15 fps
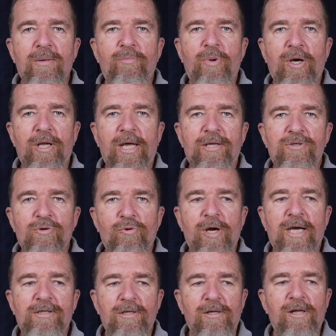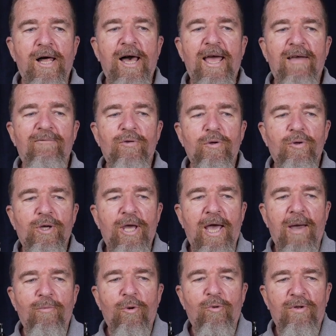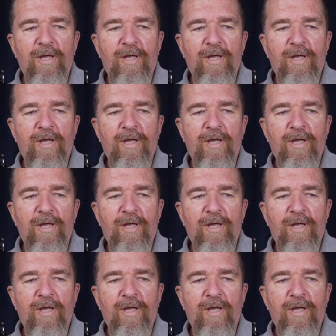but a direct live view camera